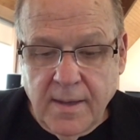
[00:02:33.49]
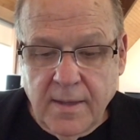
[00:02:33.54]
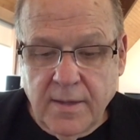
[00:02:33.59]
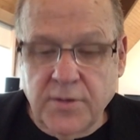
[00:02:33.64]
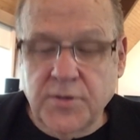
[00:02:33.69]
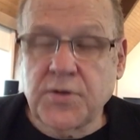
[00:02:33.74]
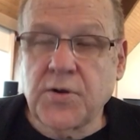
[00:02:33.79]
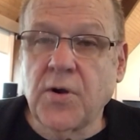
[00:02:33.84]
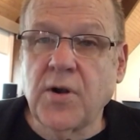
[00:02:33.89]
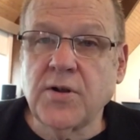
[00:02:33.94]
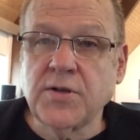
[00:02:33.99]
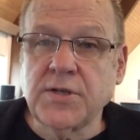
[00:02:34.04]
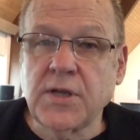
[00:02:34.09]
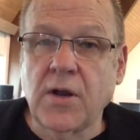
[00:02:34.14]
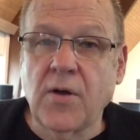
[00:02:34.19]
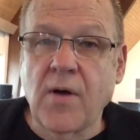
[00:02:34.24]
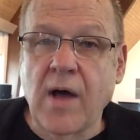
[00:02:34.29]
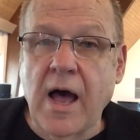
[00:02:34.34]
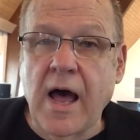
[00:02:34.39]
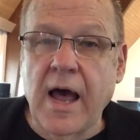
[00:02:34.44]
The stores
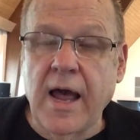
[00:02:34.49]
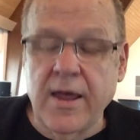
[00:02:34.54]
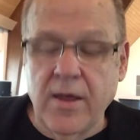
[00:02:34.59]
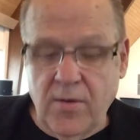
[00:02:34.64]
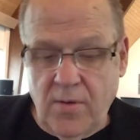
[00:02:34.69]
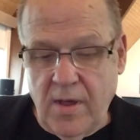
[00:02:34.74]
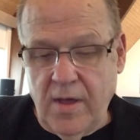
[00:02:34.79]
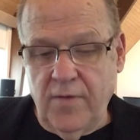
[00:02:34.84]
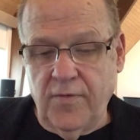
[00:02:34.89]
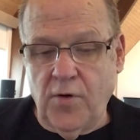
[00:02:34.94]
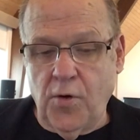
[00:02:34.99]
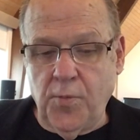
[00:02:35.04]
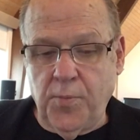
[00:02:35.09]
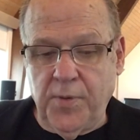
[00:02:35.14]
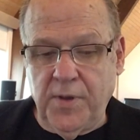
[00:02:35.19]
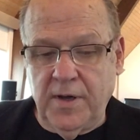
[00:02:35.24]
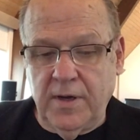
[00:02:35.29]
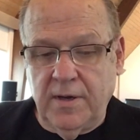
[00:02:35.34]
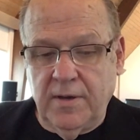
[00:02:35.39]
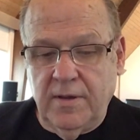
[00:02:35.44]
in Ohio have
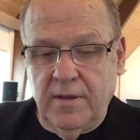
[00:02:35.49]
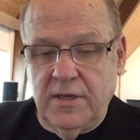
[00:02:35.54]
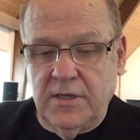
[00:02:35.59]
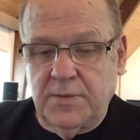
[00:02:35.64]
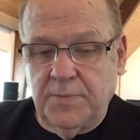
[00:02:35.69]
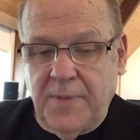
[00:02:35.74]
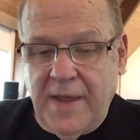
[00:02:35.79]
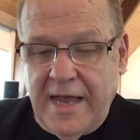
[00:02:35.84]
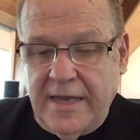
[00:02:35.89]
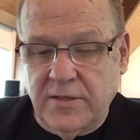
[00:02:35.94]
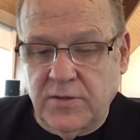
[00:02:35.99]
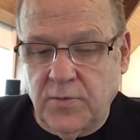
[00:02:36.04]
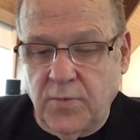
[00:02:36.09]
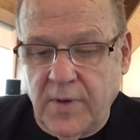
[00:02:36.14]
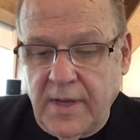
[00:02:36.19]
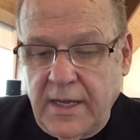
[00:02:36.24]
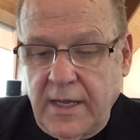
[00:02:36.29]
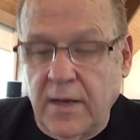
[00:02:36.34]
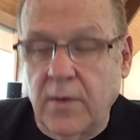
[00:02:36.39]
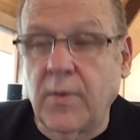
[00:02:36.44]
opened this past
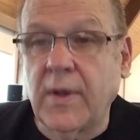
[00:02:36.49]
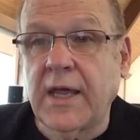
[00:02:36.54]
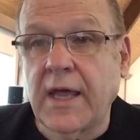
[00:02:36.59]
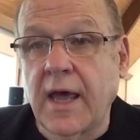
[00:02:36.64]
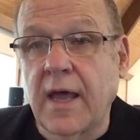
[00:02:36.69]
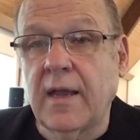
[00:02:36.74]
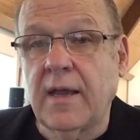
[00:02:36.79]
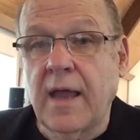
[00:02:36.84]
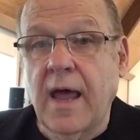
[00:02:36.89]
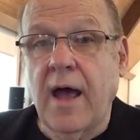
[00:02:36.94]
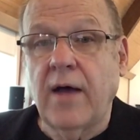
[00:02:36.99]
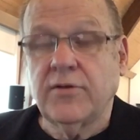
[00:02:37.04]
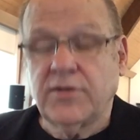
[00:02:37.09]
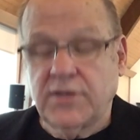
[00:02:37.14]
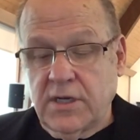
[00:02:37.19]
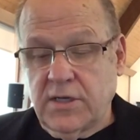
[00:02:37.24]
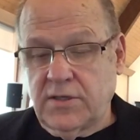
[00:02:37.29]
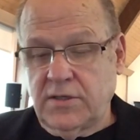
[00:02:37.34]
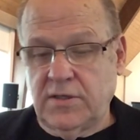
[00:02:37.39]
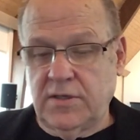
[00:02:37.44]
week, and we can now,
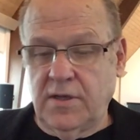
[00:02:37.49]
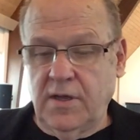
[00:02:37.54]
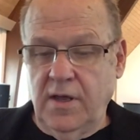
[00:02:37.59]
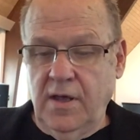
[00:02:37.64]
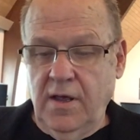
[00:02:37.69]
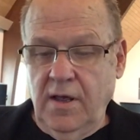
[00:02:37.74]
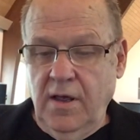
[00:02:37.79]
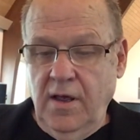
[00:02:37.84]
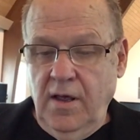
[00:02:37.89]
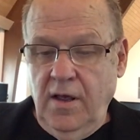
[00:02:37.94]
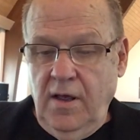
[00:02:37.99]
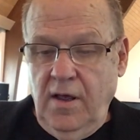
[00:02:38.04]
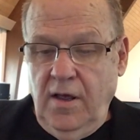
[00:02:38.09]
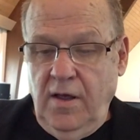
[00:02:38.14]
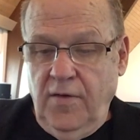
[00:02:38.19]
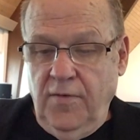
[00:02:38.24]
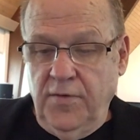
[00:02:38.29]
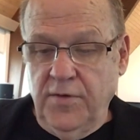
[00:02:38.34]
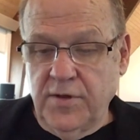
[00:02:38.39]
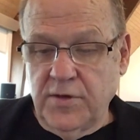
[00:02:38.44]
just
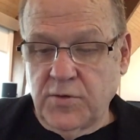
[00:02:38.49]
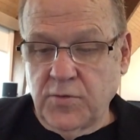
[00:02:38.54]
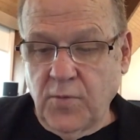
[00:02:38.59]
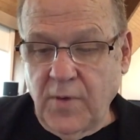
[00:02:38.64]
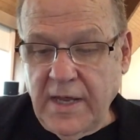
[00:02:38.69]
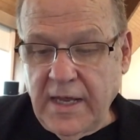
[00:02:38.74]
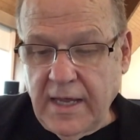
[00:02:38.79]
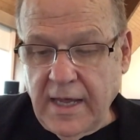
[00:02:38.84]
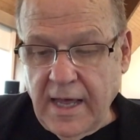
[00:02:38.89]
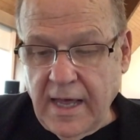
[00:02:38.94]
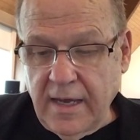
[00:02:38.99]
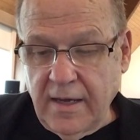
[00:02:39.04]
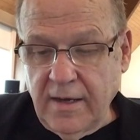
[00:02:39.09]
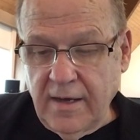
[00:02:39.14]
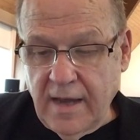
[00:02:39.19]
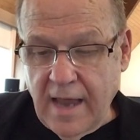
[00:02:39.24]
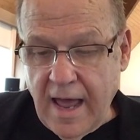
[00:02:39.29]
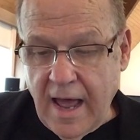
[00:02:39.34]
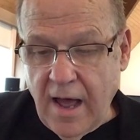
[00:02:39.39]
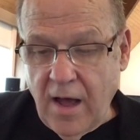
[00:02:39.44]
for this
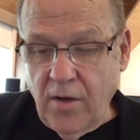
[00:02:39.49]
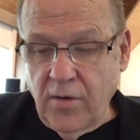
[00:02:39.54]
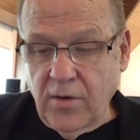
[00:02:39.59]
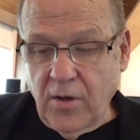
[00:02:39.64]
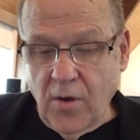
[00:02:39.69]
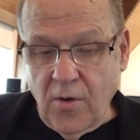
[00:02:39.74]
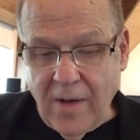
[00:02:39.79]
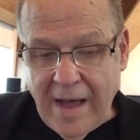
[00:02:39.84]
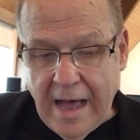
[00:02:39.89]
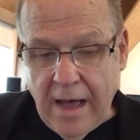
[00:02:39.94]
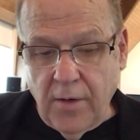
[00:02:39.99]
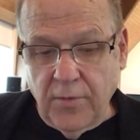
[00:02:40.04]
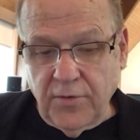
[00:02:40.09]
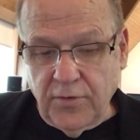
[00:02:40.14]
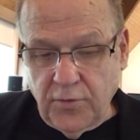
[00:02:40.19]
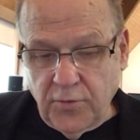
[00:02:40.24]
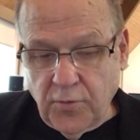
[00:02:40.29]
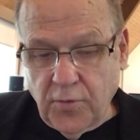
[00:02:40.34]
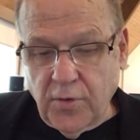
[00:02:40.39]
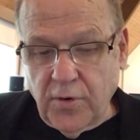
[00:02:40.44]
weekend now, go
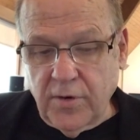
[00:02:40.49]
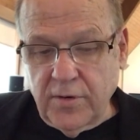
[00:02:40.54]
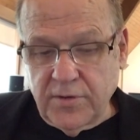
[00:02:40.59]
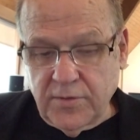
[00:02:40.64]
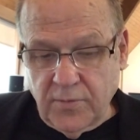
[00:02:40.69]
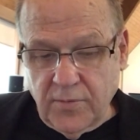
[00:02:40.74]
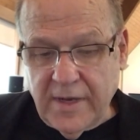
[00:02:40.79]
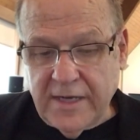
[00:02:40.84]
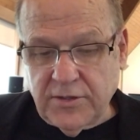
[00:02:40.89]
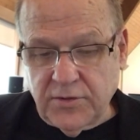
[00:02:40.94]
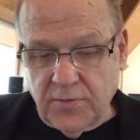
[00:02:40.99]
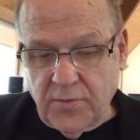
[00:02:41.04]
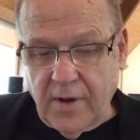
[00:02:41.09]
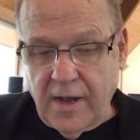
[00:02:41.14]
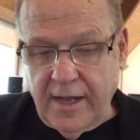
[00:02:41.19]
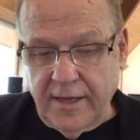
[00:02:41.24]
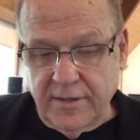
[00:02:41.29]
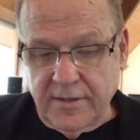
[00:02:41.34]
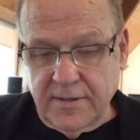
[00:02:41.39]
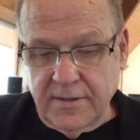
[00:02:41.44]
outdoor to
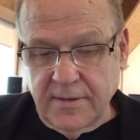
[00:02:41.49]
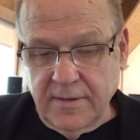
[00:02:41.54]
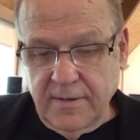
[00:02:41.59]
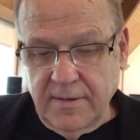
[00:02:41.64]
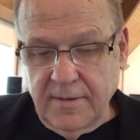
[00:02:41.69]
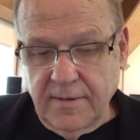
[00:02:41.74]
restaurants.